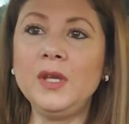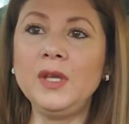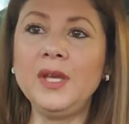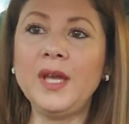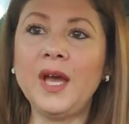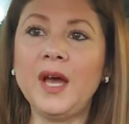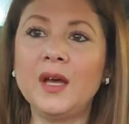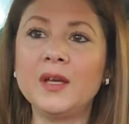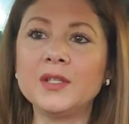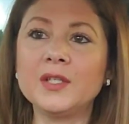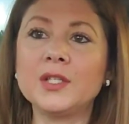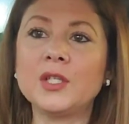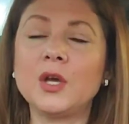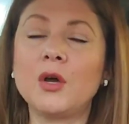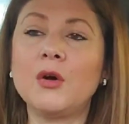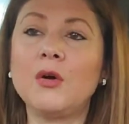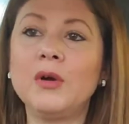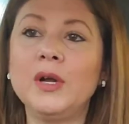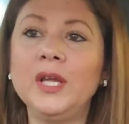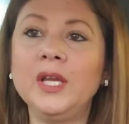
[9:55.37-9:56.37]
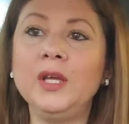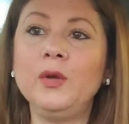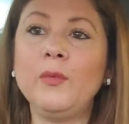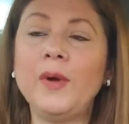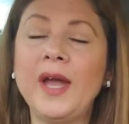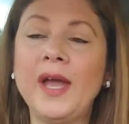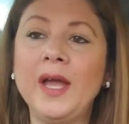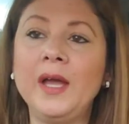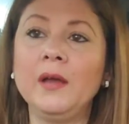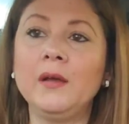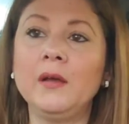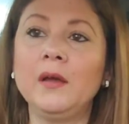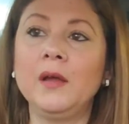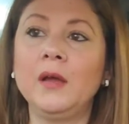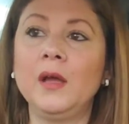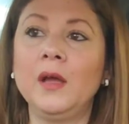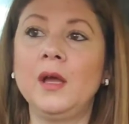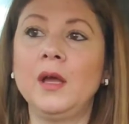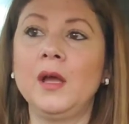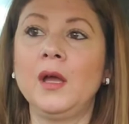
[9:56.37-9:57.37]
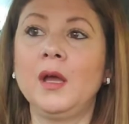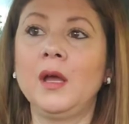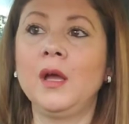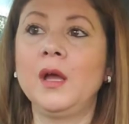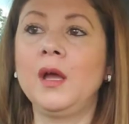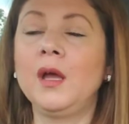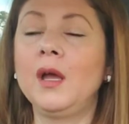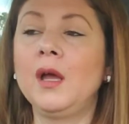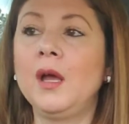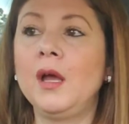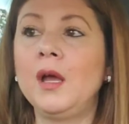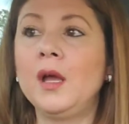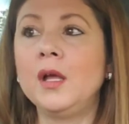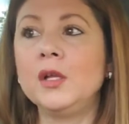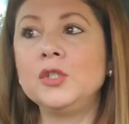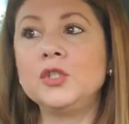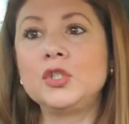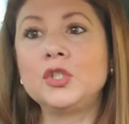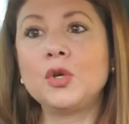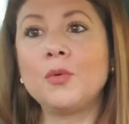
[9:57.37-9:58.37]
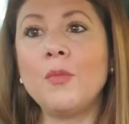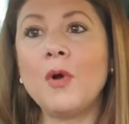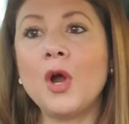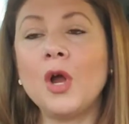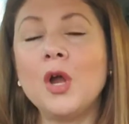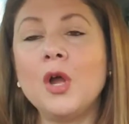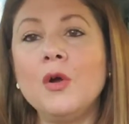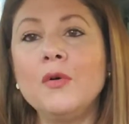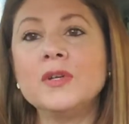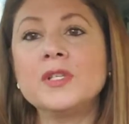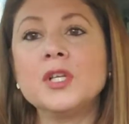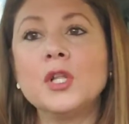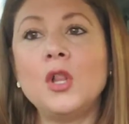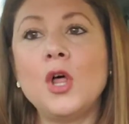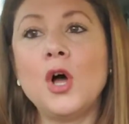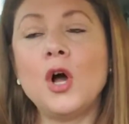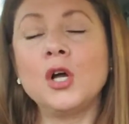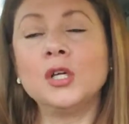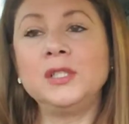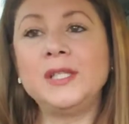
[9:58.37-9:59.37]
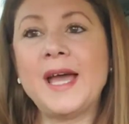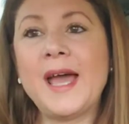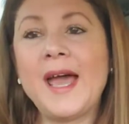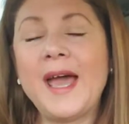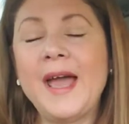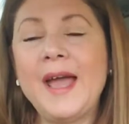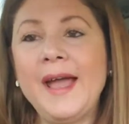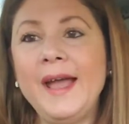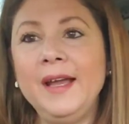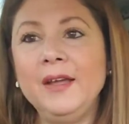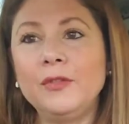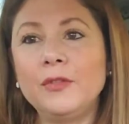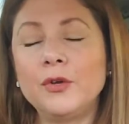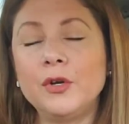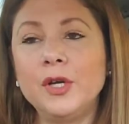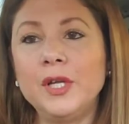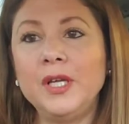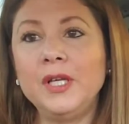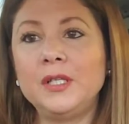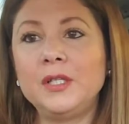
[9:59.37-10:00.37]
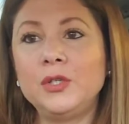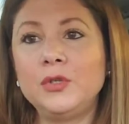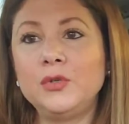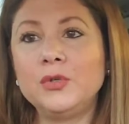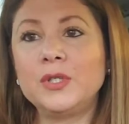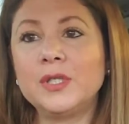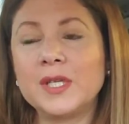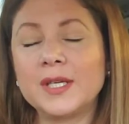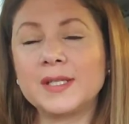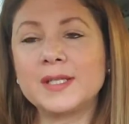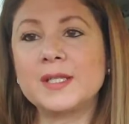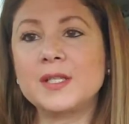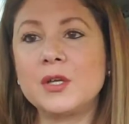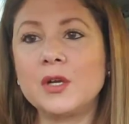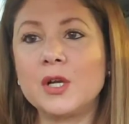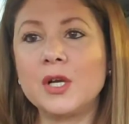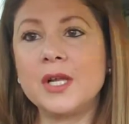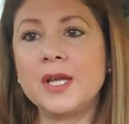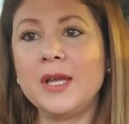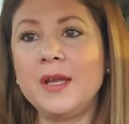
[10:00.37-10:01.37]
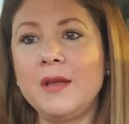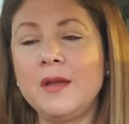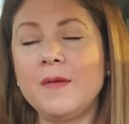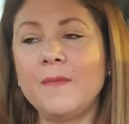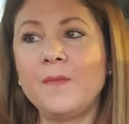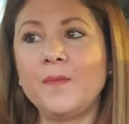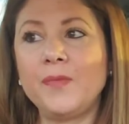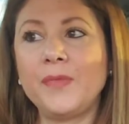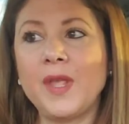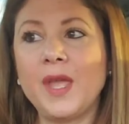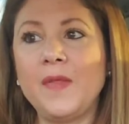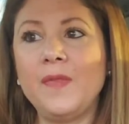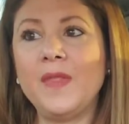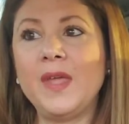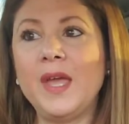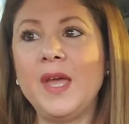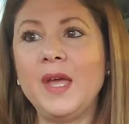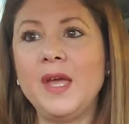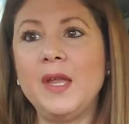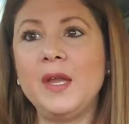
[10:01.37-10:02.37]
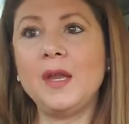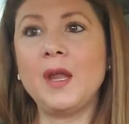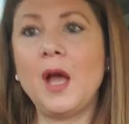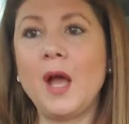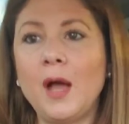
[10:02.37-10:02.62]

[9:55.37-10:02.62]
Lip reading: Yeah, so anyway, tomorrow is a long day, 8:30 to 6:30, and then